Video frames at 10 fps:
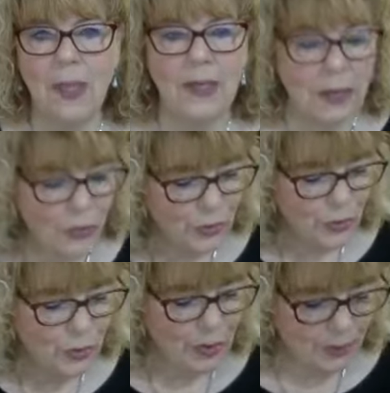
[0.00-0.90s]
Another
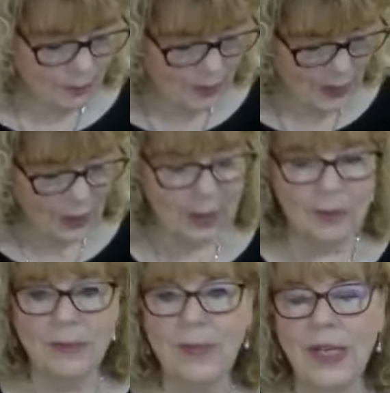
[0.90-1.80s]
tool
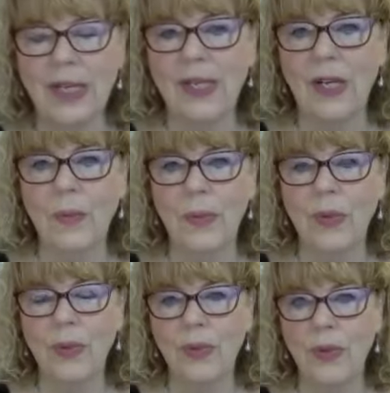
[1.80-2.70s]
that can help
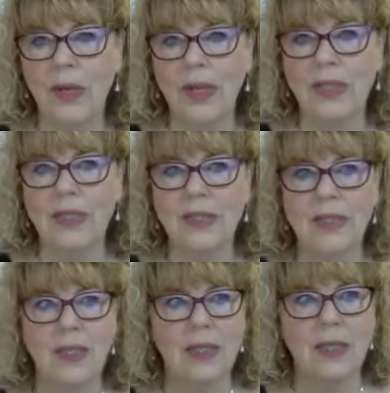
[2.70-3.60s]
you
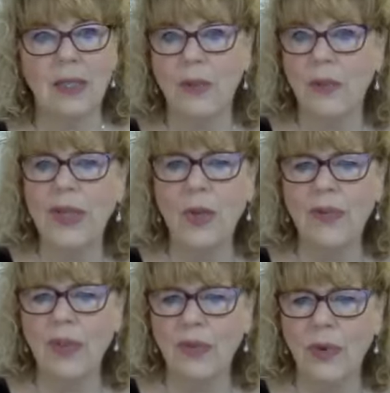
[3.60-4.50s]
is read
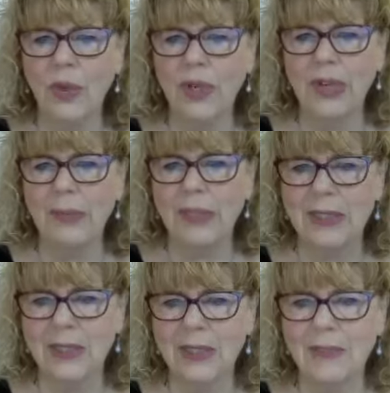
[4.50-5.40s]
over the 4
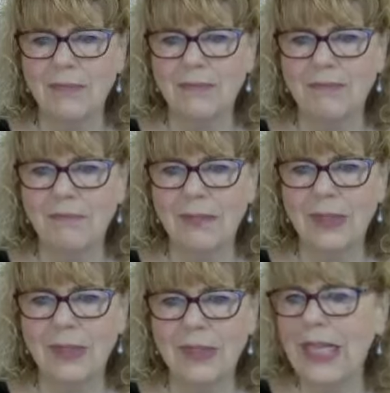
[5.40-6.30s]
agreements.
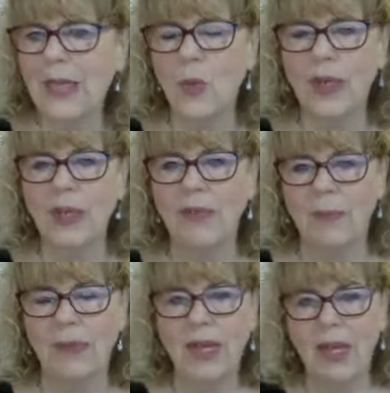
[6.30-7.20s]
Take one of
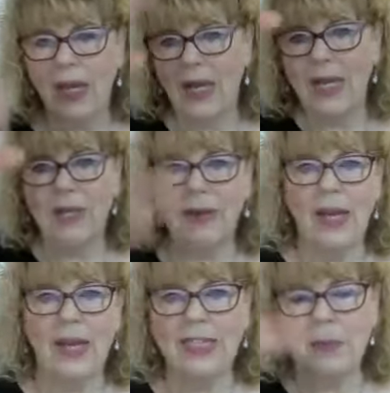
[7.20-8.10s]
them. I
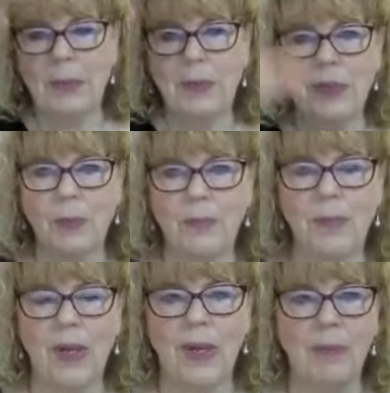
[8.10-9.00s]
ask people to
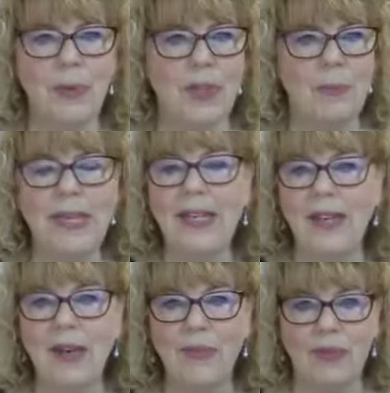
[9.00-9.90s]
put the
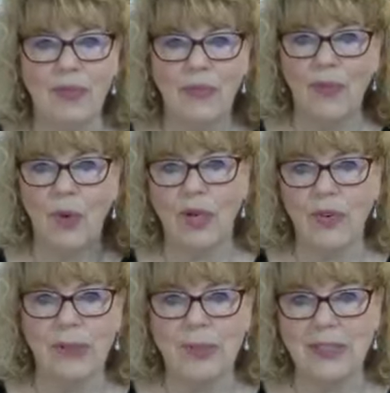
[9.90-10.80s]
PDF of the 4
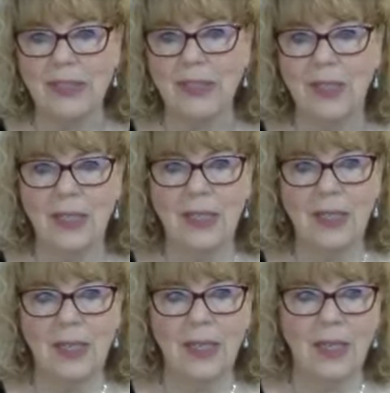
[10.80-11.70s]
agreements.
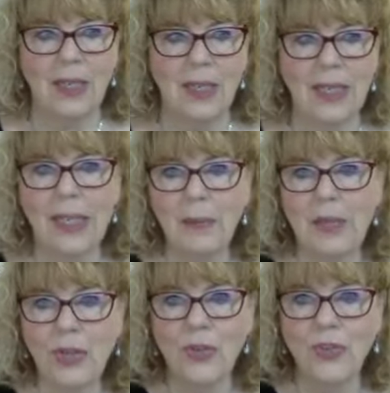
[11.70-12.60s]
Let
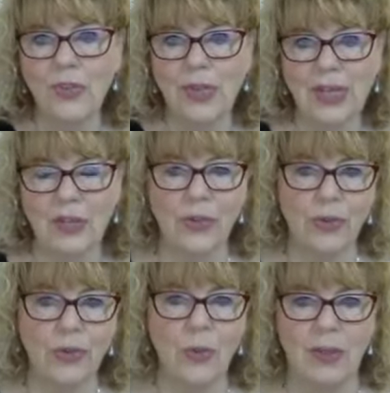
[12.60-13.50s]
it be your strength,
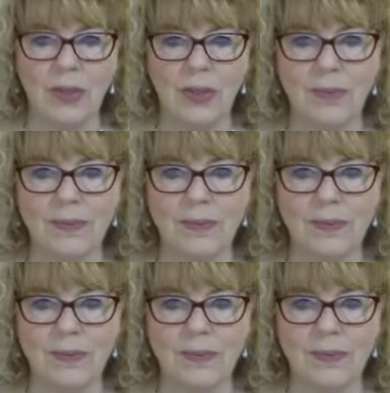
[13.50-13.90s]
your tool.